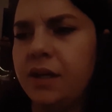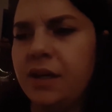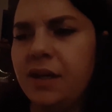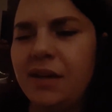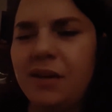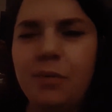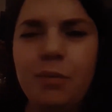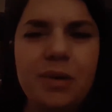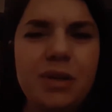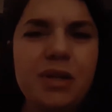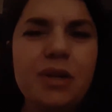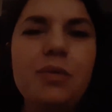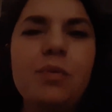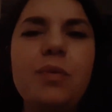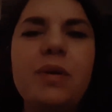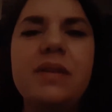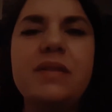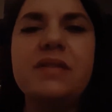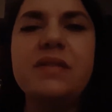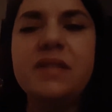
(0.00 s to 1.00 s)
When you're
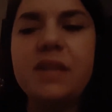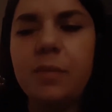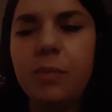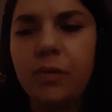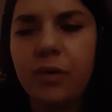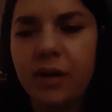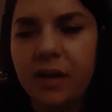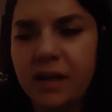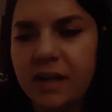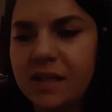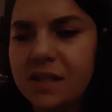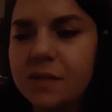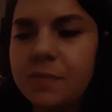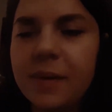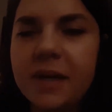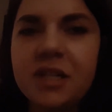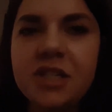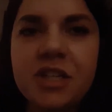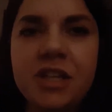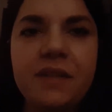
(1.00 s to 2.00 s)
with someone,
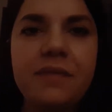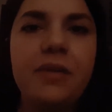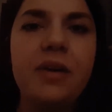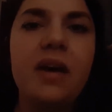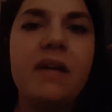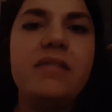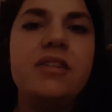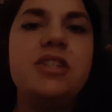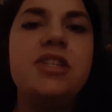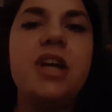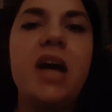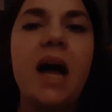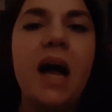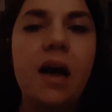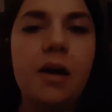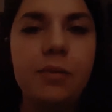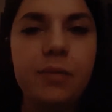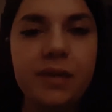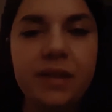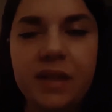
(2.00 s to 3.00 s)
especially if you have a
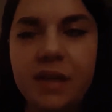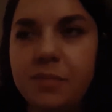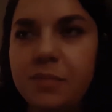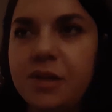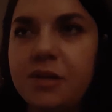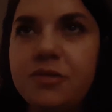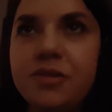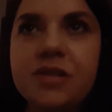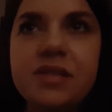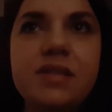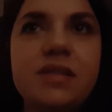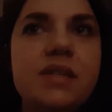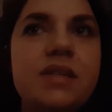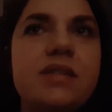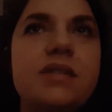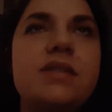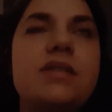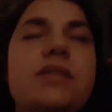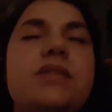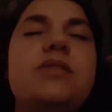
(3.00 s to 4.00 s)
child with them, you just
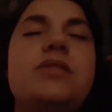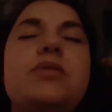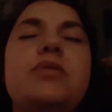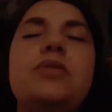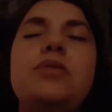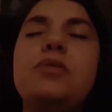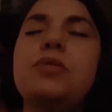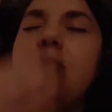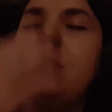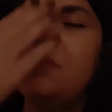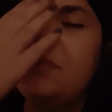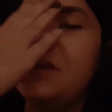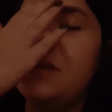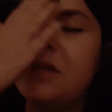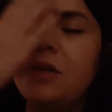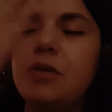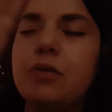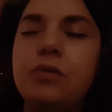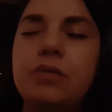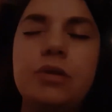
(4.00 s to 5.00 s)
assume
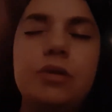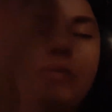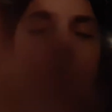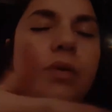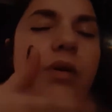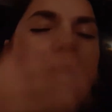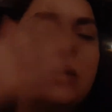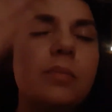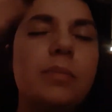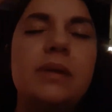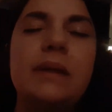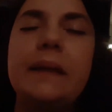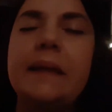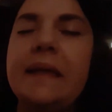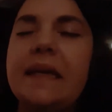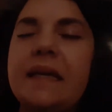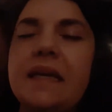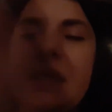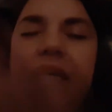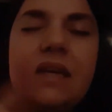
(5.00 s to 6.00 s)
you want to
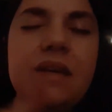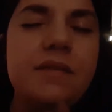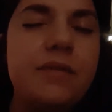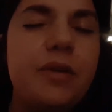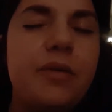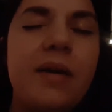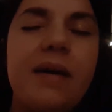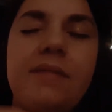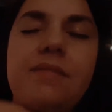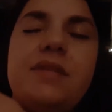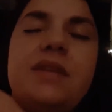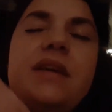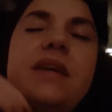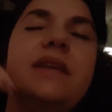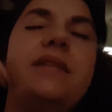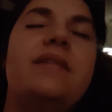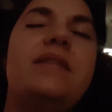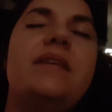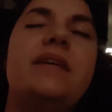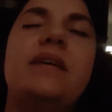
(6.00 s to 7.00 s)
believe you have the
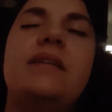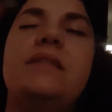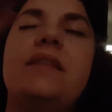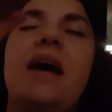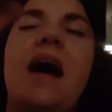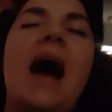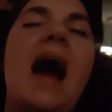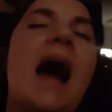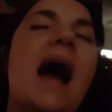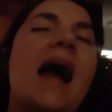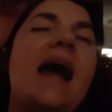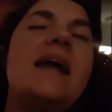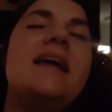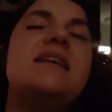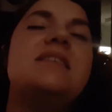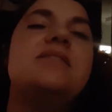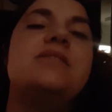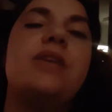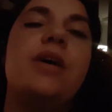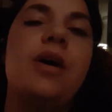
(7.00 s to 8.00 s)

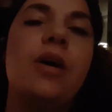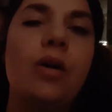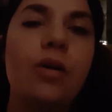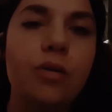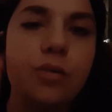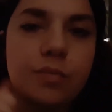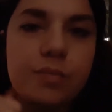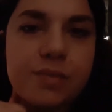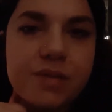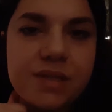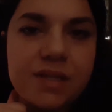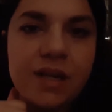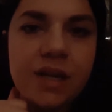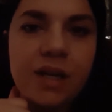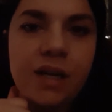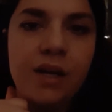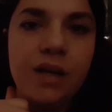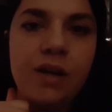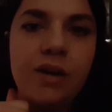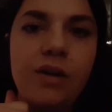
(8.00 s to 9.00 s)
highest hopes
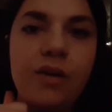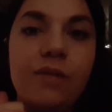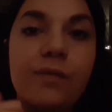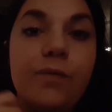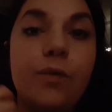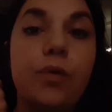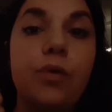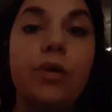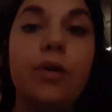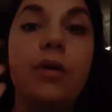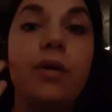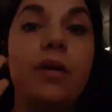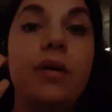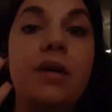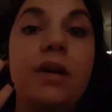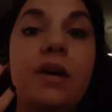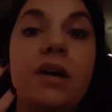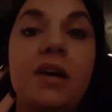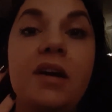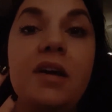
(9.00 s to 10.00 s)
for
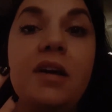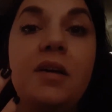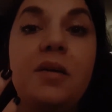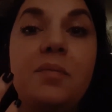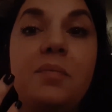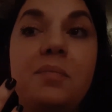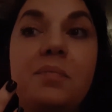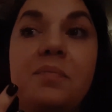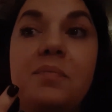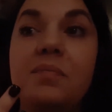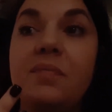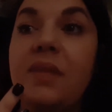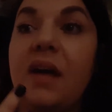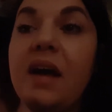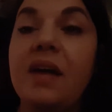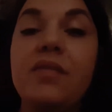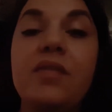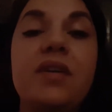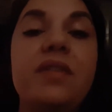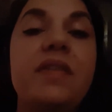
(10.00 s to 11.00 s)

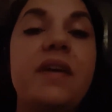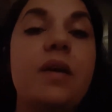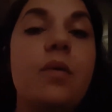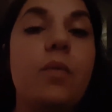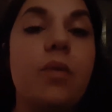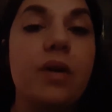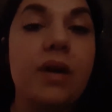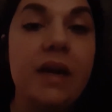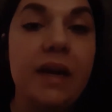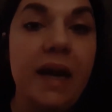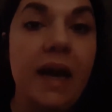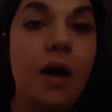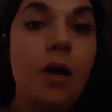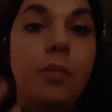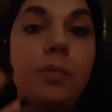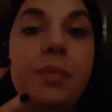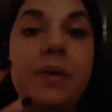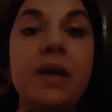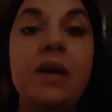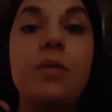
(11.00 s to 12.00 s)
everything working
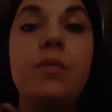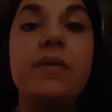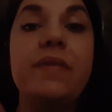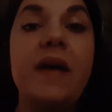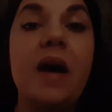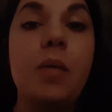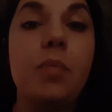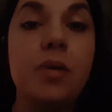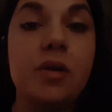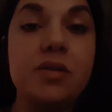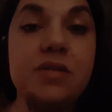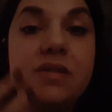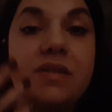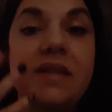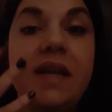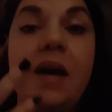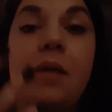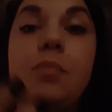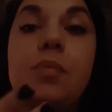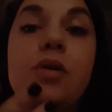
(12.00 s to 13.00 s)
out, being with that
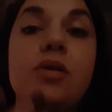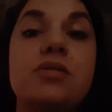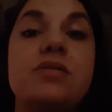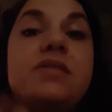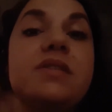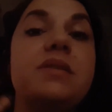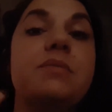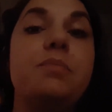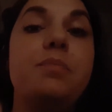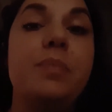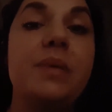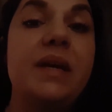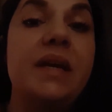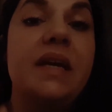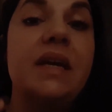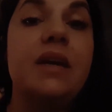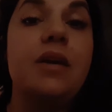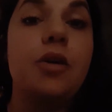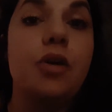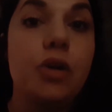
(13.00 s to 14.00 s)
person
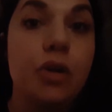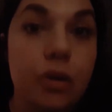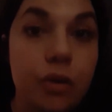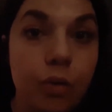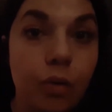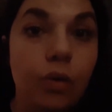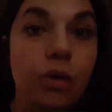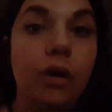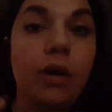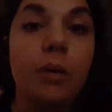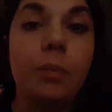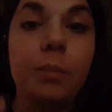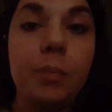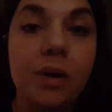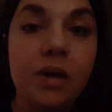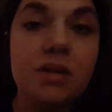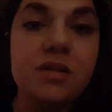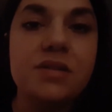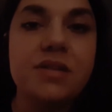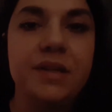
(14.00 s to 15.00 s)
being your
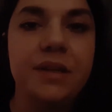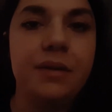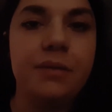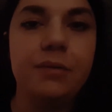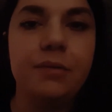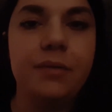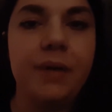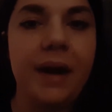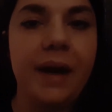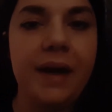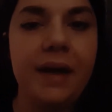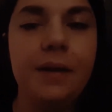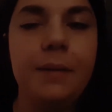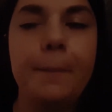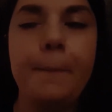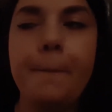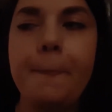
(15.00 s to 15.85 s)
person, right?